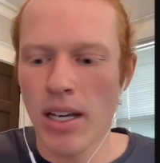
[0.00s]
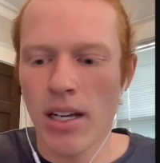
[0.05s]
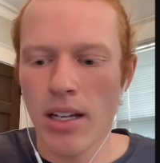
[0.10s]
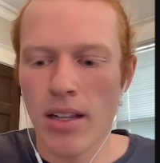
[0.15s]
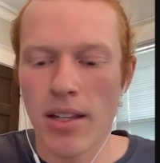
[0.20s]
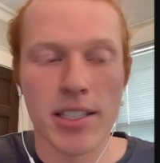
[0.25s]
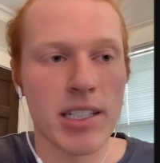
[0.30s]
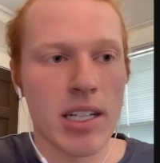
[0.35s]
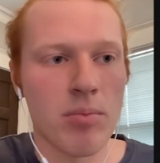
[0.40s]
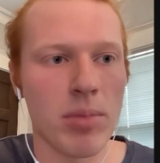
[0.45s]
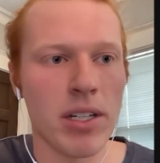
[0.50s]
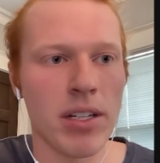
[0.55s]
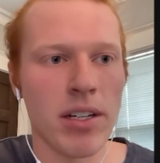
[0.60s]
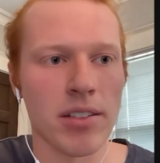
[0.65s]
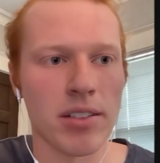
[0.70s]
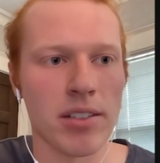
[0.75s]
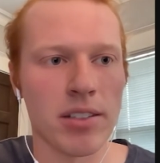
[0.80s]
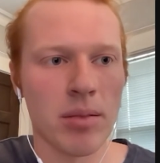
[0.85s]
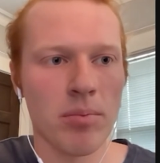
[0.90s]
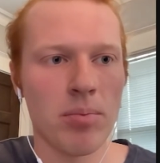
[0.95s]
This can be done
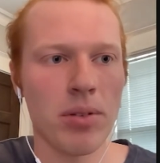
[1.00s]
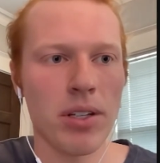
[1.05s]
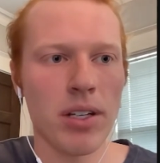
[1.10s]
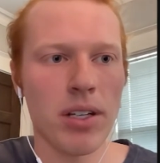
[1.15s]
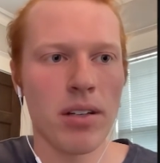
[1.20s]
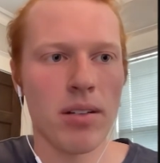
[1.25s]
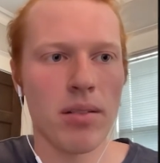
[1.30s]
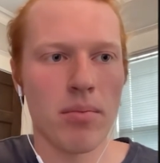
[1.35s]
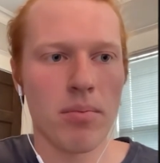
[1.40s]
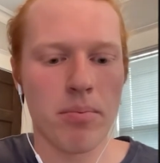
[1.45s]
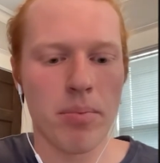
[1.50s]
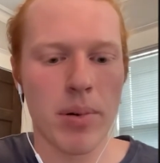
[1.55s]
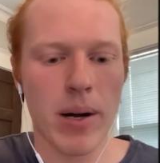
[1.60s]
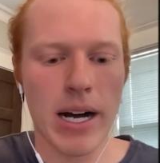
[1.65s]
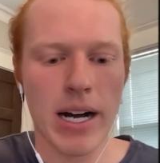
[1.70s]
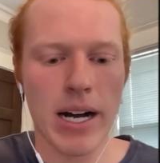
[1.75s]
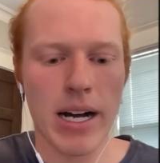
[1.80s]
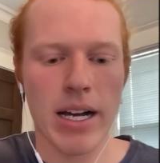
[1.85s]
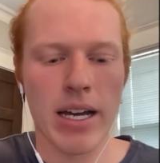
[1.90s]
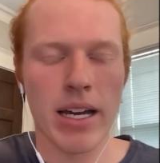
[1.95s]
simply
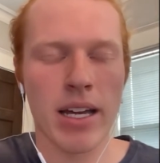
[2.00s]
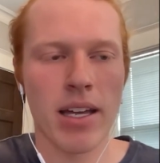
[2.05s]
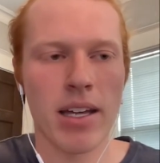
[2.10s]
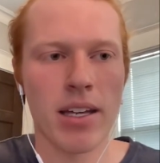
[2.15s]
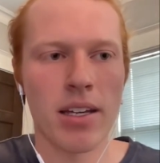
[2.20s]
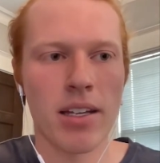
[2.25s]
by